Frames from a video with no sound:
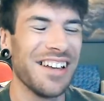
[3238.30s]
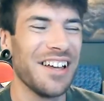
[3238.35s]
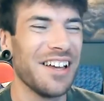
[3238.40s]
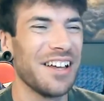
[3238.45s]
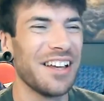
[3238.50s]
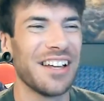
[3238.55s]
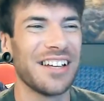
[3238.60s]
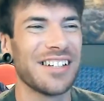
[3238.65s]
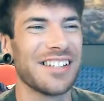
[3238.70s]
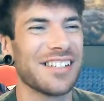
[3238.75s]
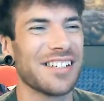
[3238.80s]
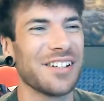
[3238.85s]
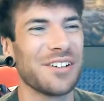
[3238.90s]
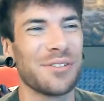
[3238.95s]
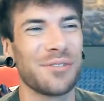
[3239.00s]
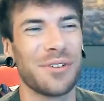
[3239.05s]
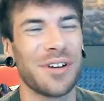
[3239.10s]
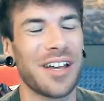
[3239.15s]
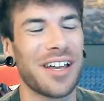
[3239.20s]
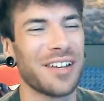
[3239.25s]
It's so
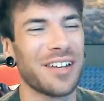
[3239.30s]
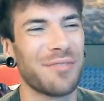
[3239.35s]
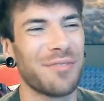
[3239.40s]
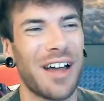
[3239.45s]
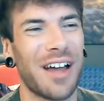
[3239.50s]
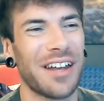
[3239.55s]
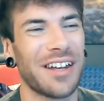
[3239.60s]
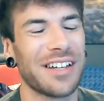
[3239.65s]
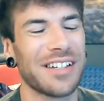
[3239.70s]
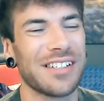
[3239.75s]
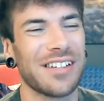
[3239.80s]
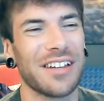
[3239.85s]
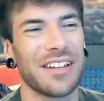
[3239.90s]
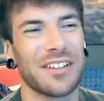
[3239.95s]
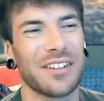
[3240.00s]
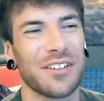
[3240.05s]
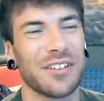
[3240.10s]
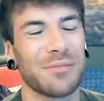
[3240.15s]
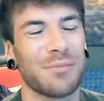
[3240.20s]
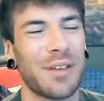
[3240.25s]
weird, man. It's
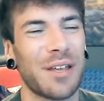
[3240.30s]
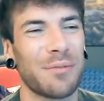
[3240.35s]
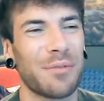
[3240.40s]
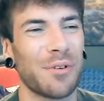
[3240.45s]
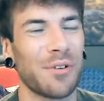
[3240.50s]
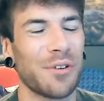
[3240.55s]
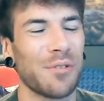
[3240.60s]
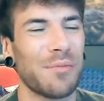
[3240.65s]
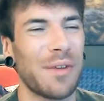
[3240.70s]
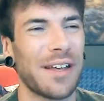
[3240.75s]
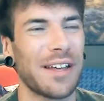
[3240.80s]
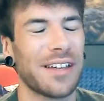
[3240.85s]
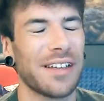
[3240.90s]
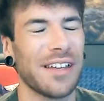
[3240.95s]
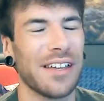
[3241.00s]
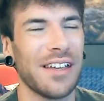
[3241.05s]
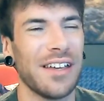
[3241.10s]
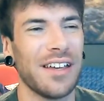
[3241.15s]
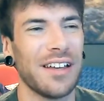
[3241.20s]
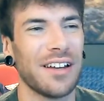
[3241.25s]
like those people who make
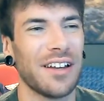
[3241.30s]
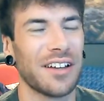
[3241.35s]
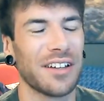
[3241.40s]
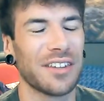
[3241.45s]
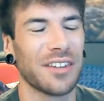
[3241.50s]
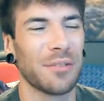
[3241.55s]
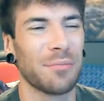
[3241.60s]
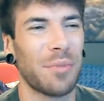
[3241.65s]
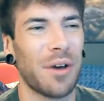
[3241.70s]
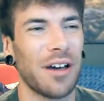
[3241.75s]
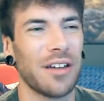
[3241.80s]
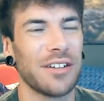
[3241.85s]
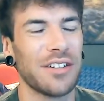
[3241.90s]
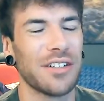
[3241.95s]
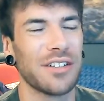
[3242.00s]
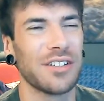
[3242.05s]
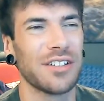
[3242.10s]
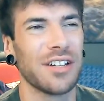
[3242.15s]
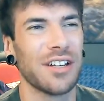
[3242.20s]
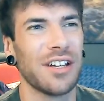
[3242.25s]
like the
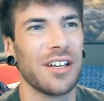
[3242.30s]
punch,